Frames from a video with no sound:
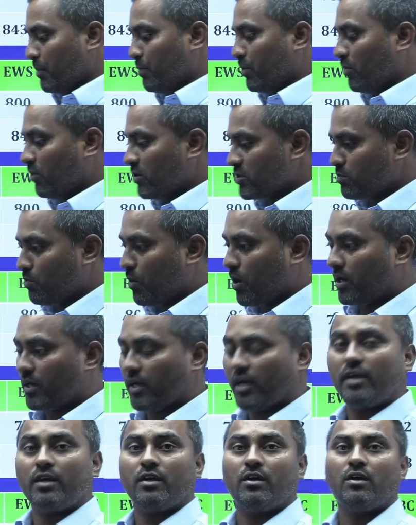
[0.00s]
was
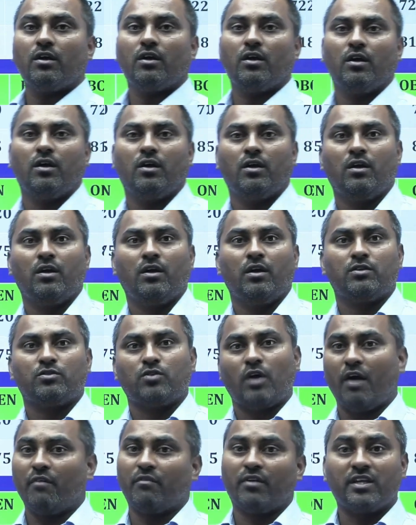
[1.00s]
moderate. So
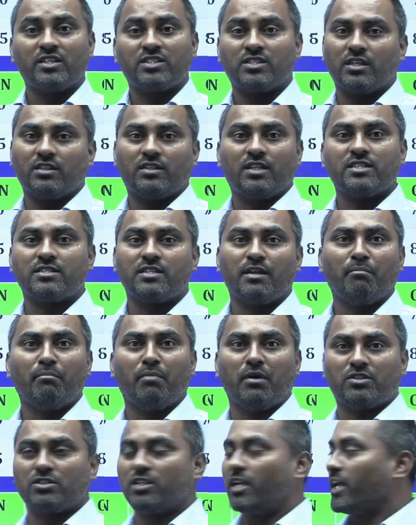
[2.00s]
average these numbers like